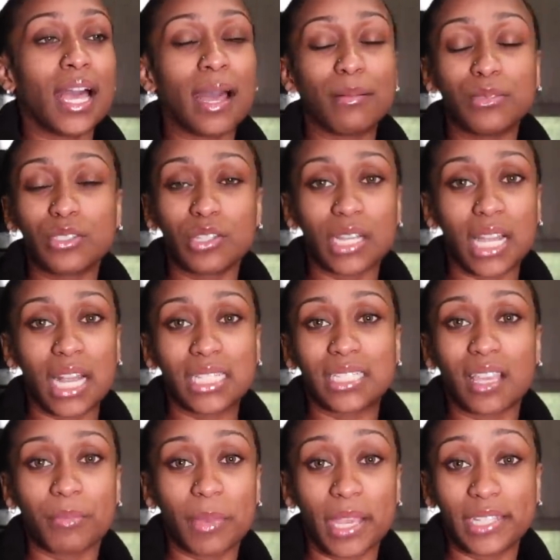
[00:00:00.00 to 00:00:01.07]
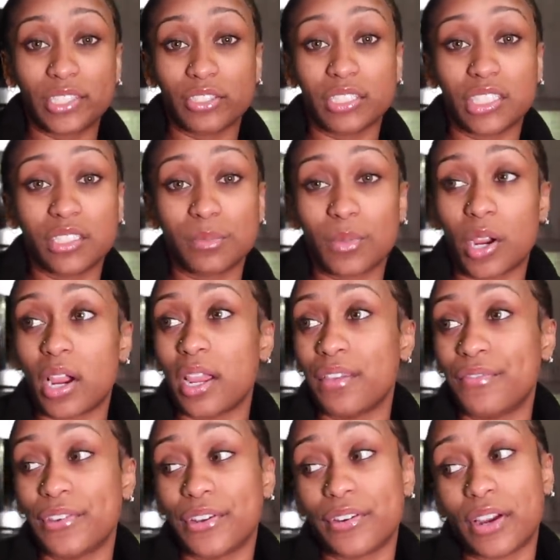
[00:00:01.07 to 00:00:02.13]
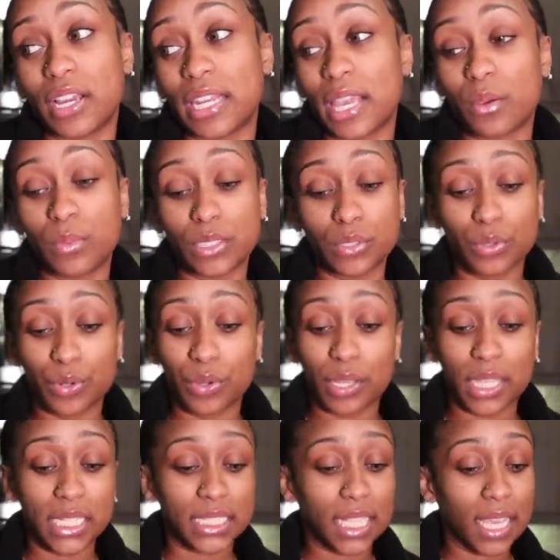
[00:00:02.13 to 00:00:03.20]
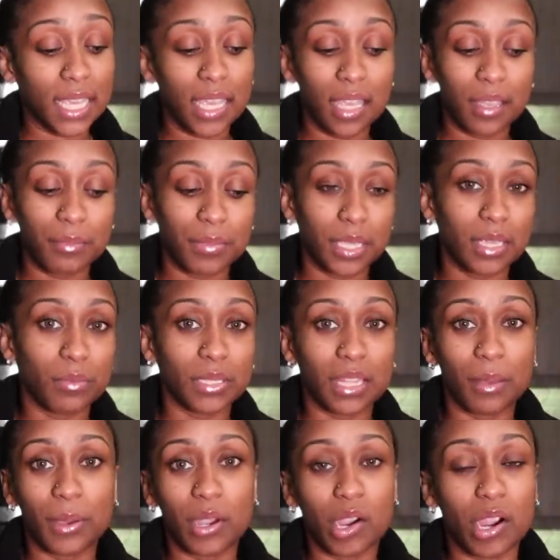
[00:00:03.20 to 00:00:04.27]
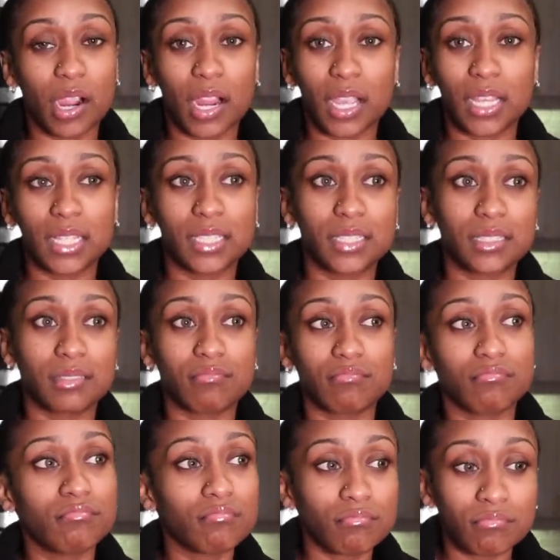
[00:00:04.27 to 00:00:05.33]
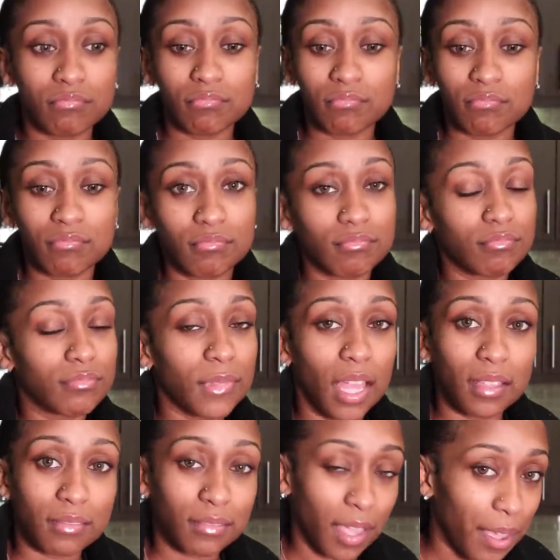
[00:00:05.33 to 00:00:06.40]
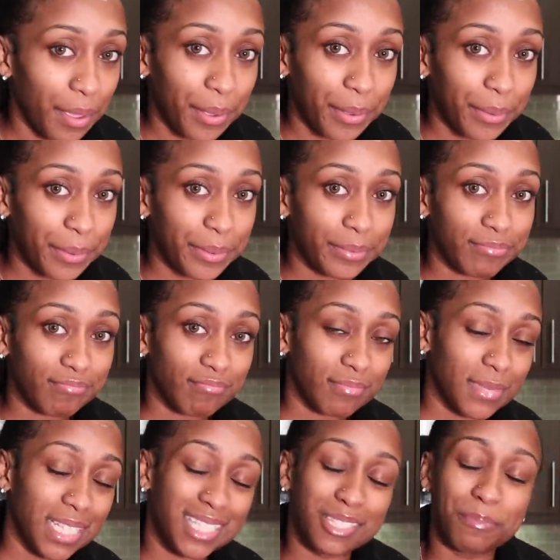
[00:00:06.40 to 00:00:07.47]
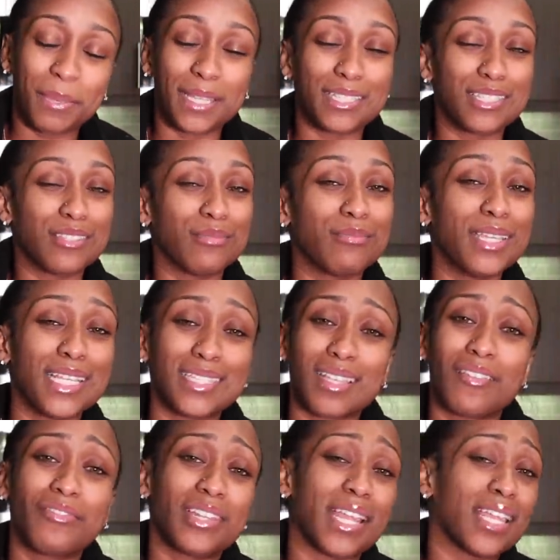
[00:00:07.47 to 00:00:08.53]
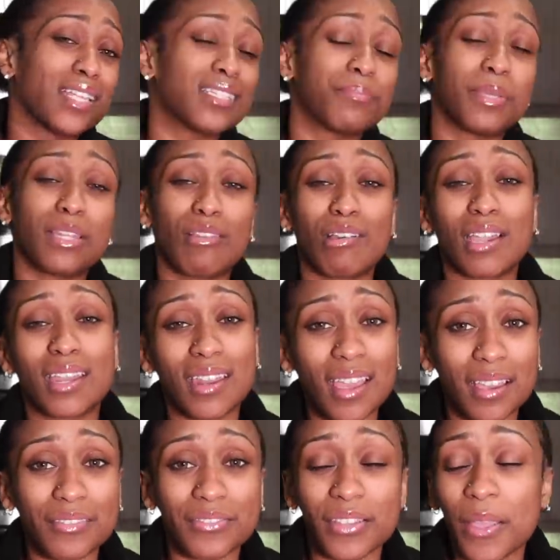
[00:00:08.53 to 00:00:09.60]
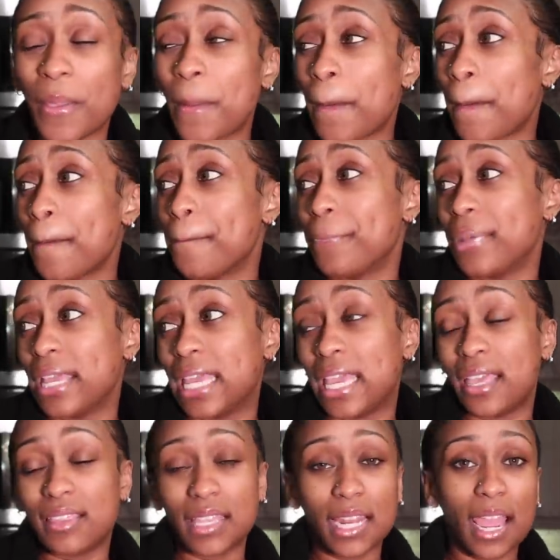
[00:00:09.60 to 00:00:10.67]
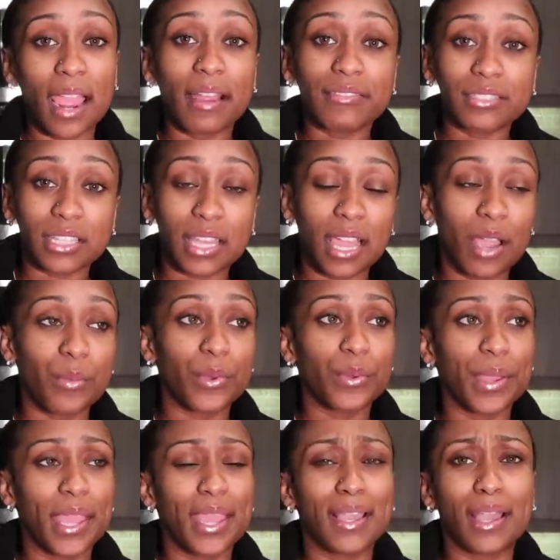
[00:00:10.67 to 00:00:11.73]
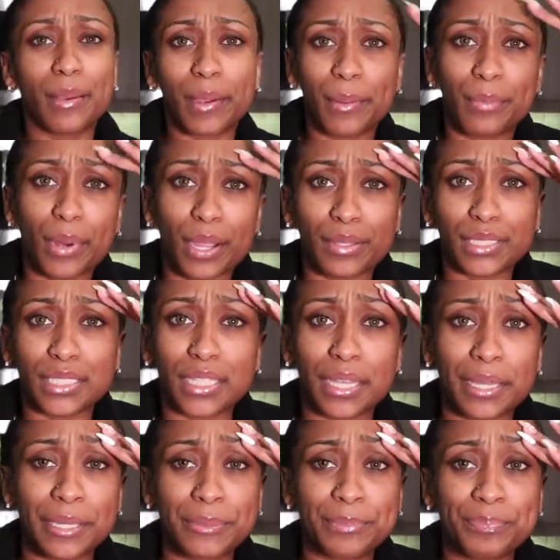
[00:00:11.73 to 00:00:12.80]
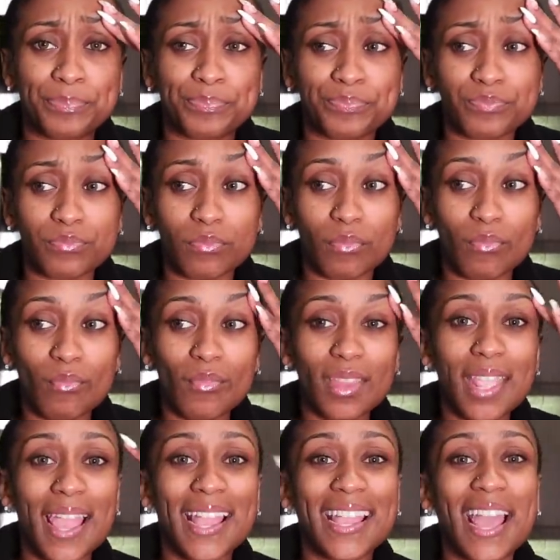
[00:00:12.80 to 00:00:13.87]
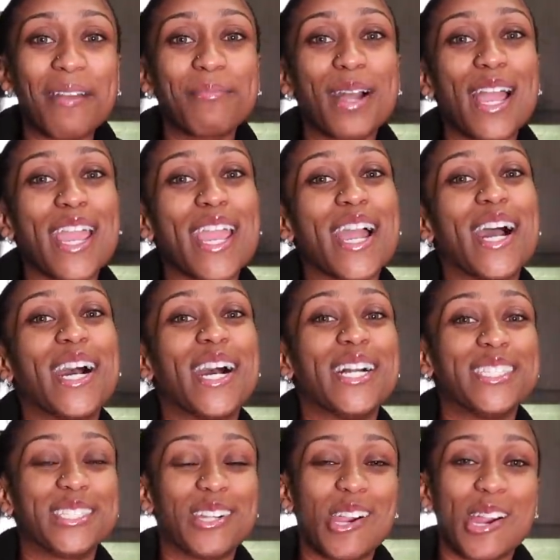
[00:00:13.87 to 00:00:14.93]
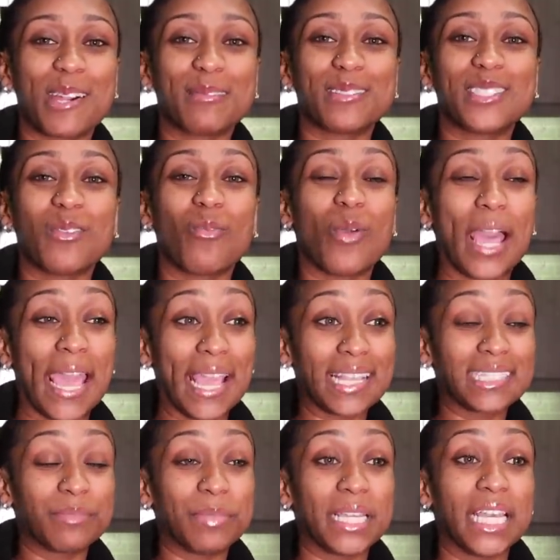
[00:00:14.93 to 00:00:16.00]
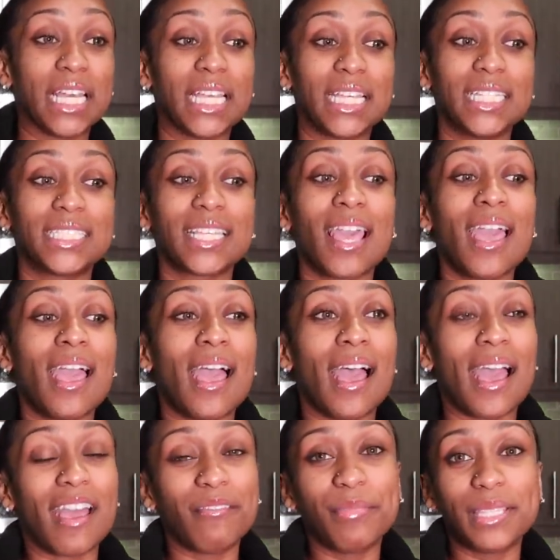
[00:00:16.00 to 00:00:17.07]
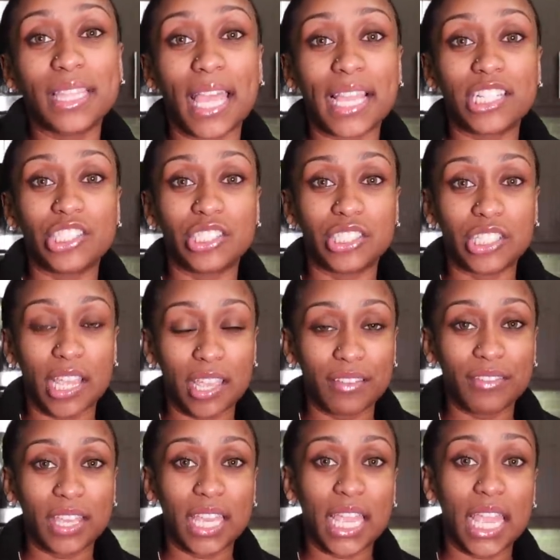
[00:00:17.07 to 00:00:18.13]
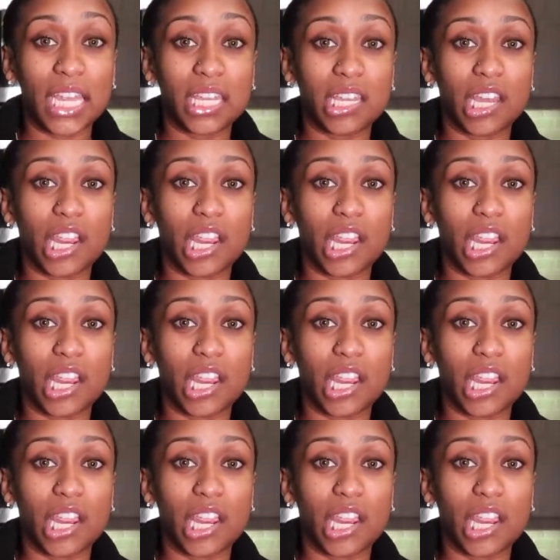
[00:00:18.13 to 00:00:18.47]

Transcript: I'm just gonna contact my insurance tomorrow and figure out like what's going on, because I can't be without my car, because hello, it's been 2 weeks. I feel like it's been long enough. But and then after that I went ahead and got my brows done. I got my underarms waxed because I've been like shaving and